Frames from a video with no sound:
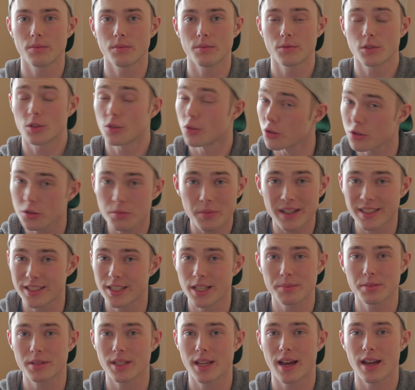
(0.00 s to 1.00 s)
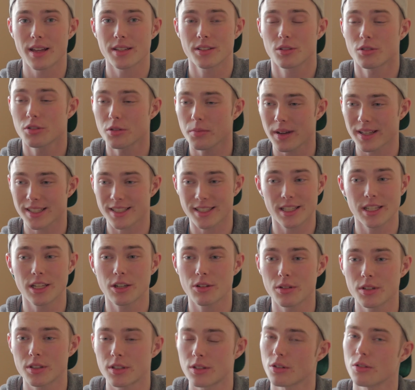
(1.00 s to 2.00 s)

So those are my tips, guys. Those are my secrets.